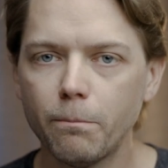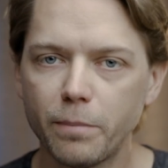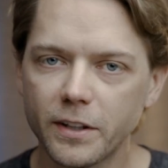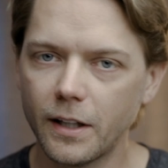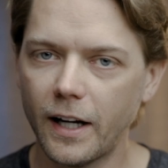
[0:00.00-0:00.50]

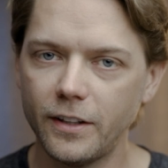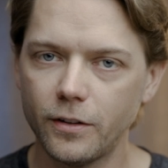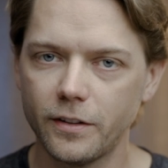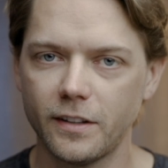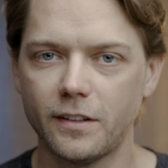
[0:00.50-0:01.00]
but I
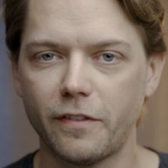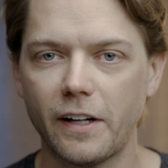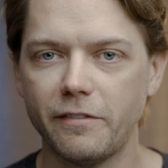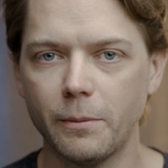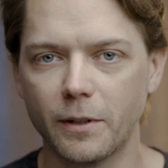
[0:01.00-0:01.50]
know that the
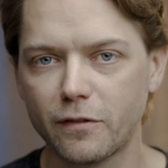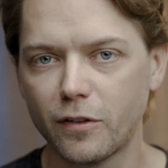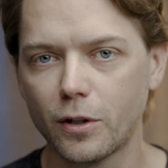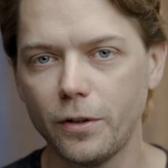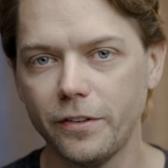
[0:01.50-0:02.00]
5D Mark
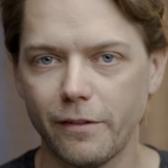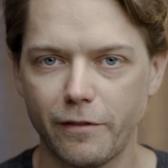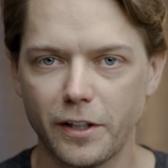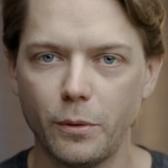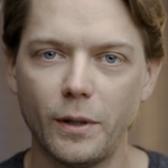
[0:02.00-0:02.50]
IV holds up
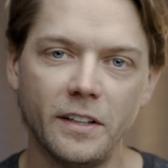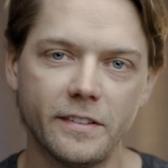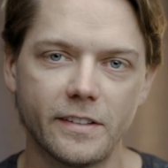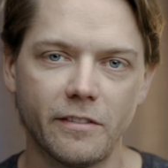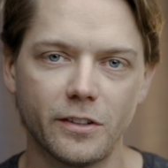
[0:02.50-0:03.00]
very well
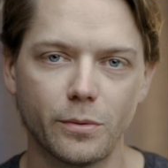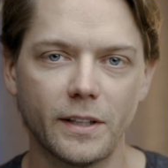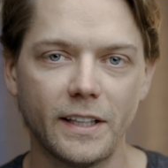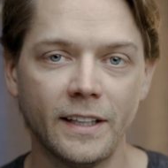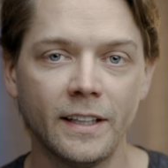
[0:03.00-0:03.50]
in
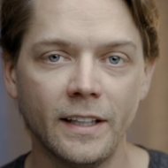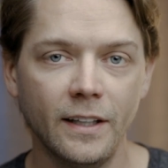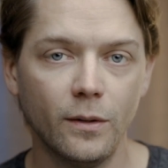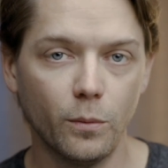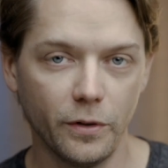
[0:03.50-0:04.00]
720.
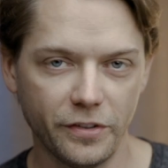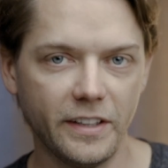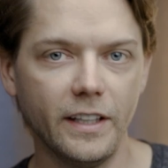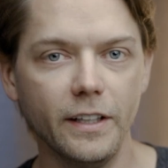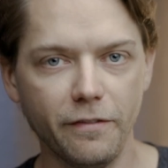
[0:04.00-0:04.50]
We'll
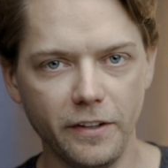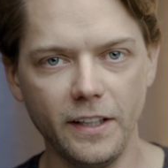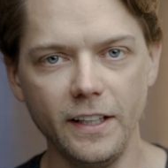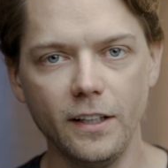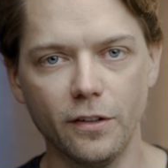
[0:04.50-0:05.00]
see if
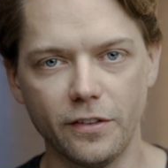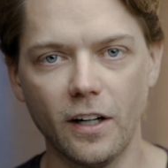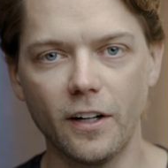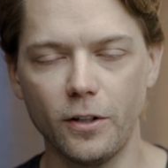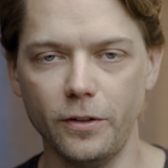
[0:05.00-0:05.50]
the EOS
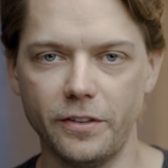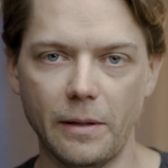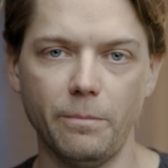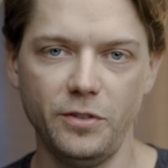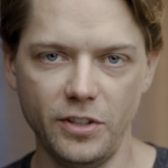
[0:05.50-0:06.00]
R holds
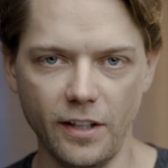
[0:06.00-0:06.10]
up